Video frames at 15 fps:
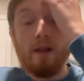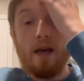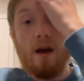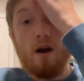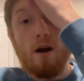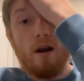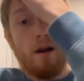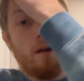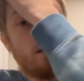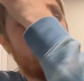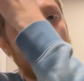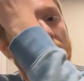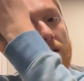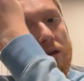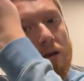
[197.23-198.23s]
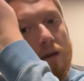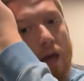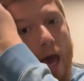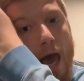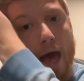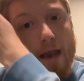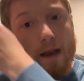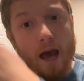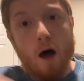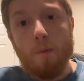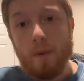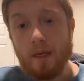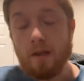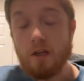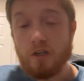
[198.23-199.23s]
are, and
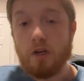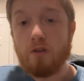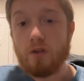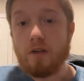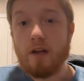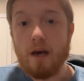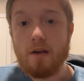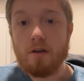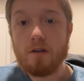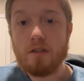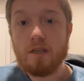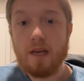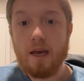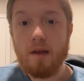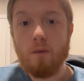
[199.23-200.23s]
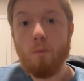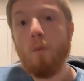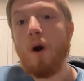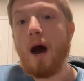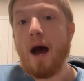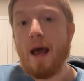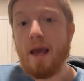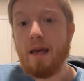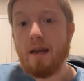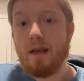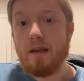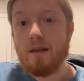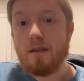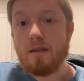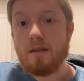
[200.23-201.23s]
helping the children to understand why it
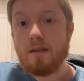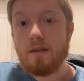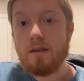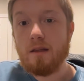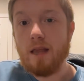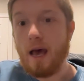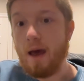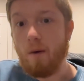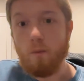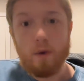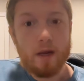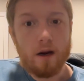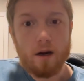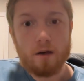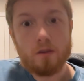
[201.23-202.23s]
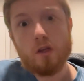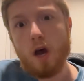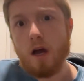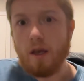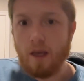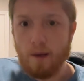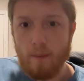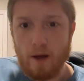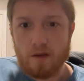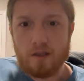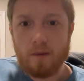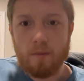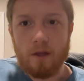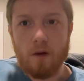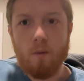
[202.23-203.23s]
is that we are talking about
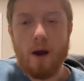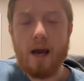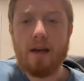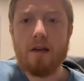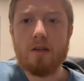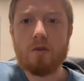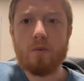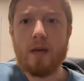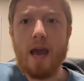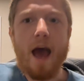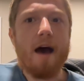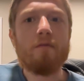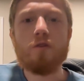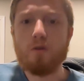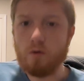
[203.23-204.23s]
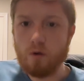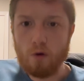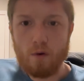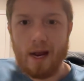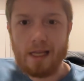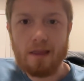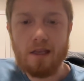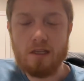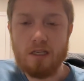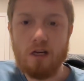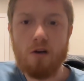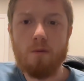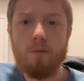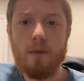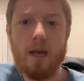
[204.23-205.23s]
something, why it is we have to correct this
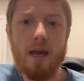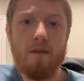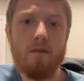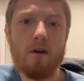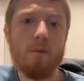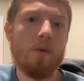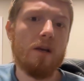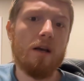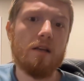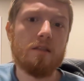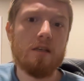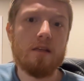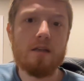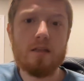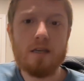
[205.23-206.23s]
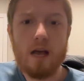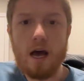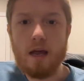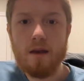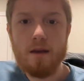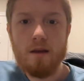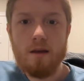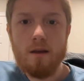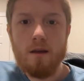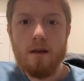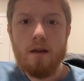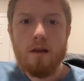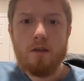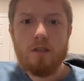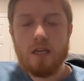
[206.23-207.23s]
certain behavior because it is not
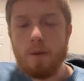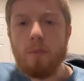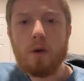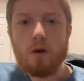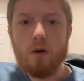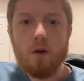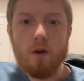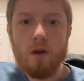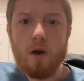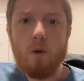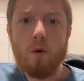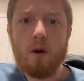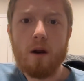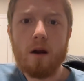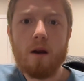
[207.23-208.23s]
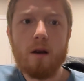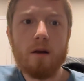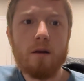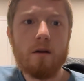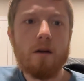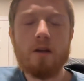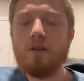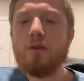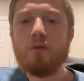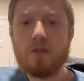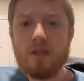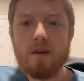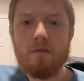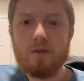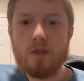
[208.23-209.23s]
typical or
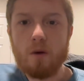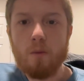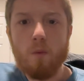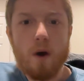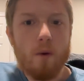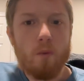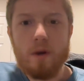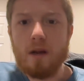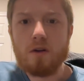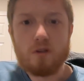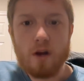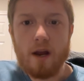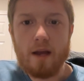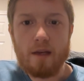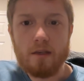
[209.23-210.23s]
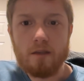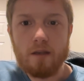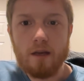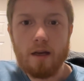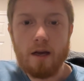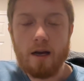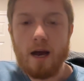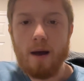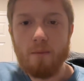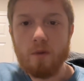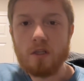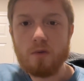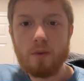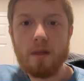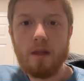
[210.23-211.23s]
conducive to what we are trying to
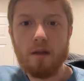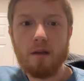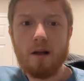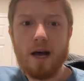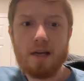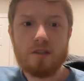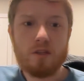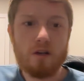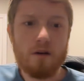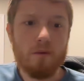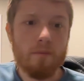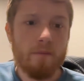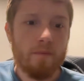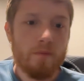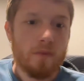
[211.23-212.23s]
accomplish within the classroom.